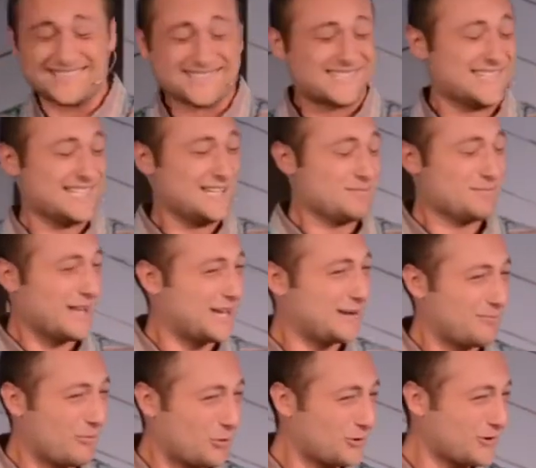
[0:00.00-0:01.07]
seem
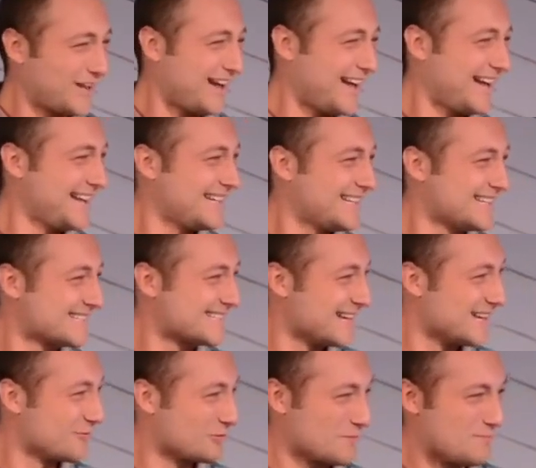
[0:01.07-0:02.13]
like Mordecai is
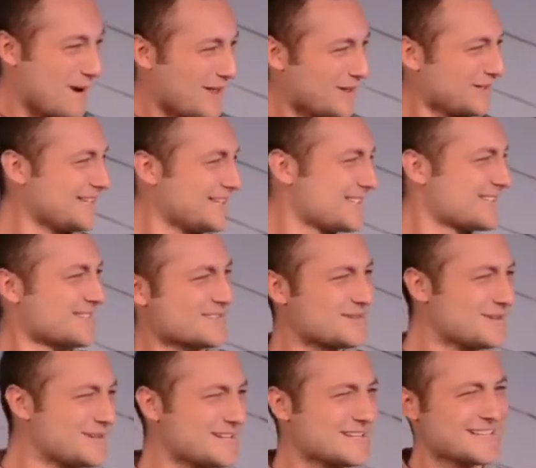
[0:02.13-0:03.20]
a rebellious
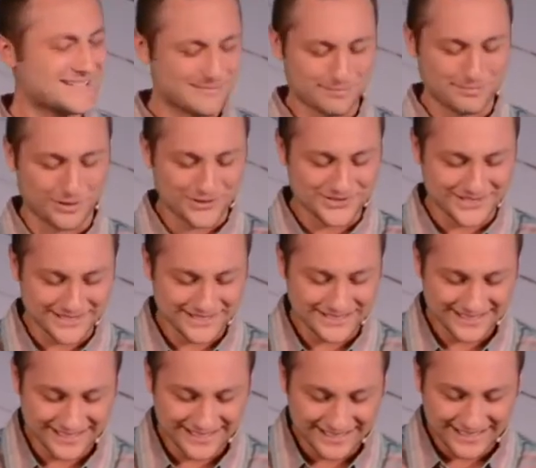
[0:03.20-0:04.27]
person,
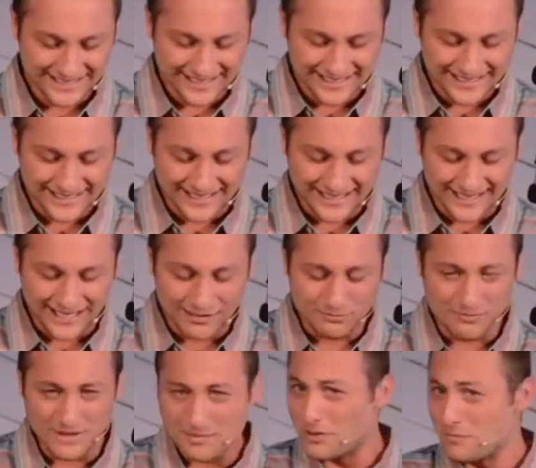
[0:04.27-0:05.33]

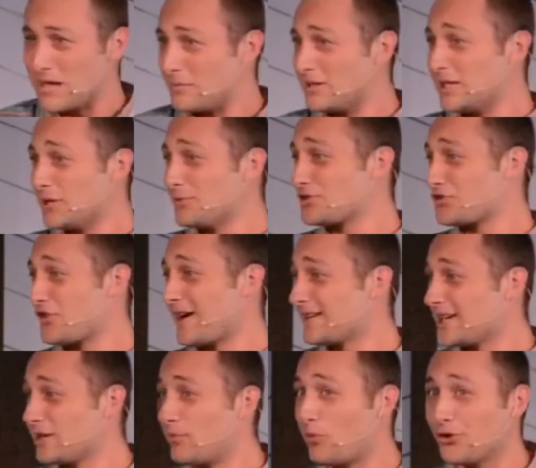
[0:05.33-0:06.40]
but maybe he was trying to
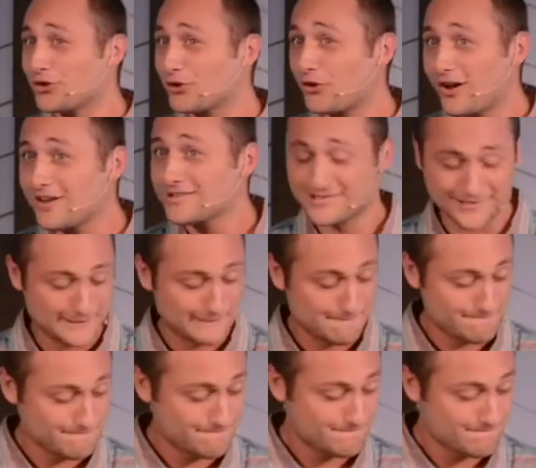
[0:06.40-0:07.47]
get a point across?
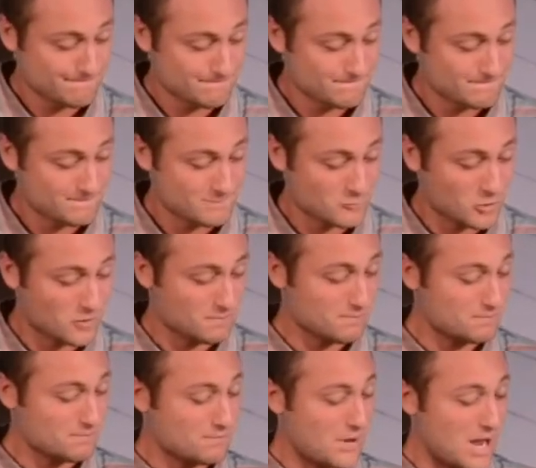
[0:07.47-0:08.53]
Or
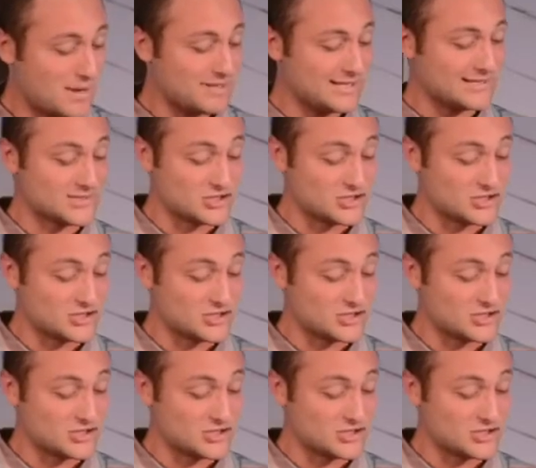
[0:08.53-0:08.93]
maybe it's